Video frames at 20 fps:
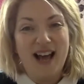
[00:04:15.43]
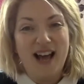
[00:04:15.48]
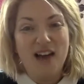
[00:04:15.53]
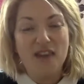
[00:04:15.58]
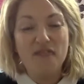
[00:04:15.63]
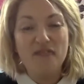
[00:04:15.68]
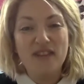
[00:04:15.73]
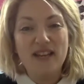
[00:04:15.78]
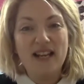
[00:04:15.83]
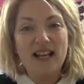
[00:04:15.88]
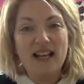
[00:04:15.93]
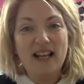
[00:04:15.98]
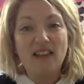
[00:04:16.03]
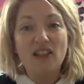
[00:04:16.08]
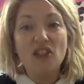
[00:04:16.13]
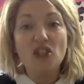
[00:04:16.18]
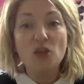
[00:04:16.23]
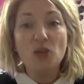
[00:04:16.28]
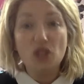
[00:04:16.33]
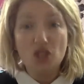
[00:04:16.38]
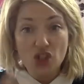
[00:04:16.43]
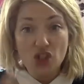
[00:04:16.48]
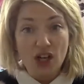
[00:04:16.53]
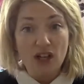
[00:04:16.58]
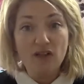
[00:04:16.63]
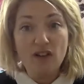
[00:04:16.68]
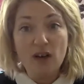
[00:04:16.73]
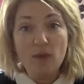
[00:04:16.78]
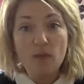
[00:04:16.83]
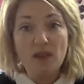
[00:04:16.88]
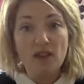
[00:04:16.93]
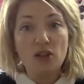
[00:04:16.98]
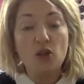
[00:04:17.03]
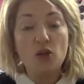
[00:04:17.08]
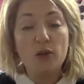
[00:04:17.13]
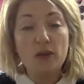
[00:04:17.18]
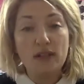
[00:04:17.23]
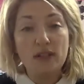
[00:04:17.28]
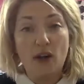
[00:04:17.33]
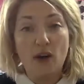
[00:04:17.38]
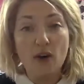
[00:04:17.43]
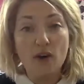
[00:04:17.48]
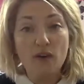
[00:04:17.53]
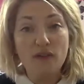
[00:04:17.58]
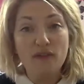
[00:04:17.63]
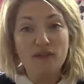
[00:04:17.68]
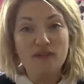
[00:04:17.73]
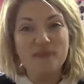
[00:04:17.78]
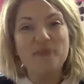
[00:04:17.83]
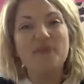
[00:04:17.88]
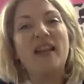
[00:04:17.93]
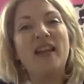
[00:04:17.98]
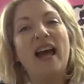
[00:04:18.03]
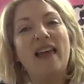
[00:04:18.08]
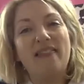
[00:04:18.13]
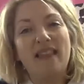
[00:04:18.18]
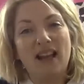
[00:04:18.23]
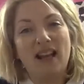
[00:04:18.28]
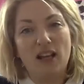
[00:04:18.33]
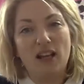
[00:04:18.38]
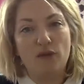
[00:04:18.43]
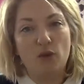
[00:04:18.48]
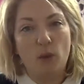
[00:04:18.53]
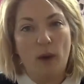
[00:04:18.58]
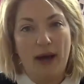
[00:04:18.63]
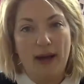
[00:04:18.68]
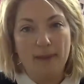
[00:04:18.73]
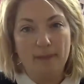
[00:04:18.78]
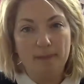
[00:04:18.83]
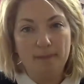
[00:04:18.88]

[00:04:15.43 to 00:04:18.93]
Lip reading: a feeling that you can generate within yourself and then give away.